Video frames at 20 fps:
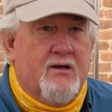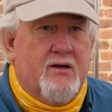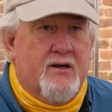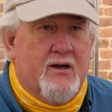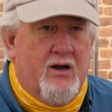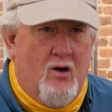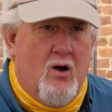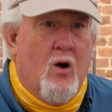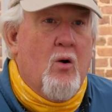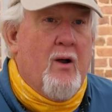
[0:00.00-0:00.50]

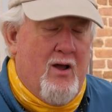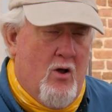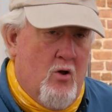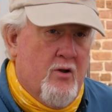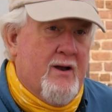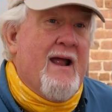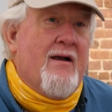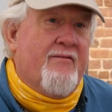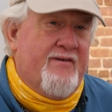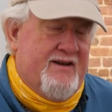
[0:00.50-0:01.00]
uh,
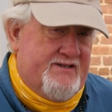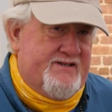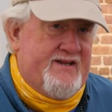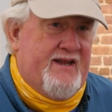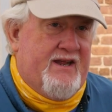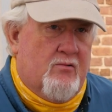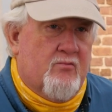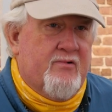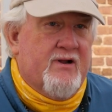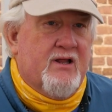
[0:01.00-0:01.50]
on every
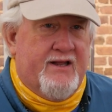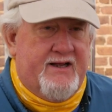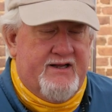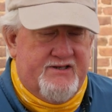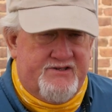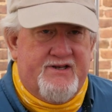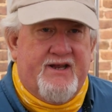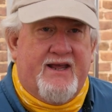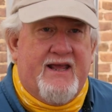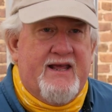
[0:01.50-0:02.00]
scene really
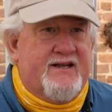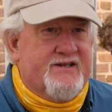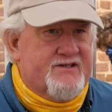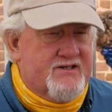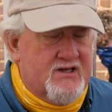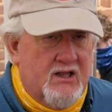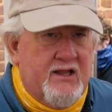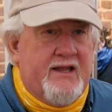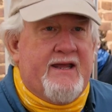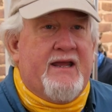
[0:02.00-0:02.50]
is to get
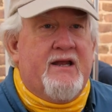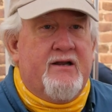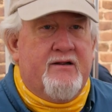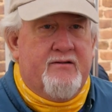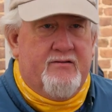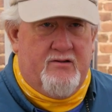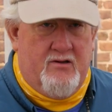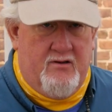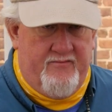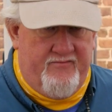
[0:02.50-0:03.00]
as clean
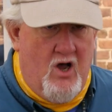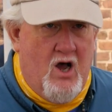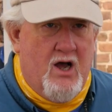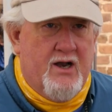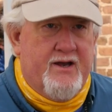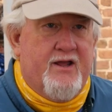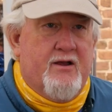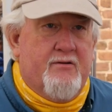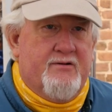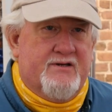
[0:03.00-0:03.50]
of
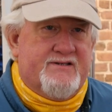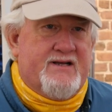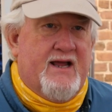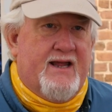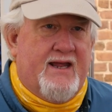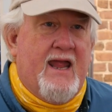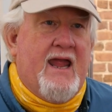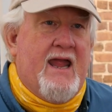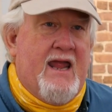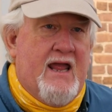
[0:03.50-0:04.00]
audio as
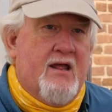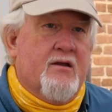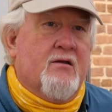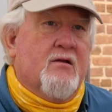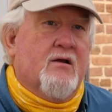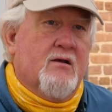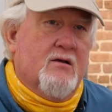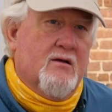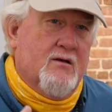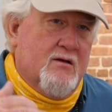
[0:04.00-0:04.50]
I can
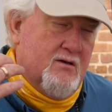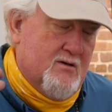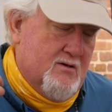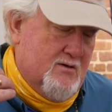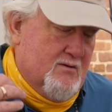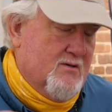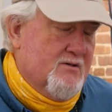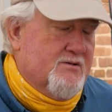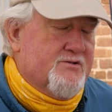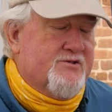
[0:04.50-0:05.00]

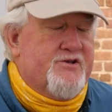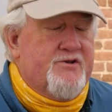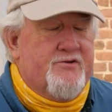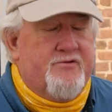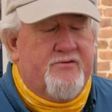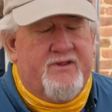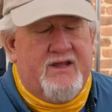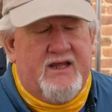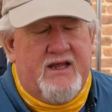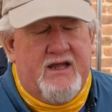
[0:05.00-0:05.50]
right
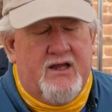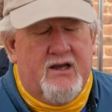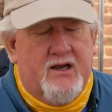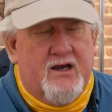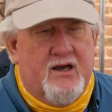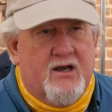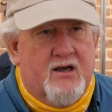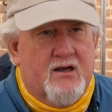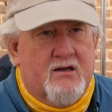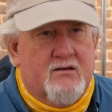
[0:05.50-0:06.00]
to the
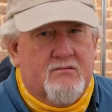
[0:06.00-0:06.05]
uh,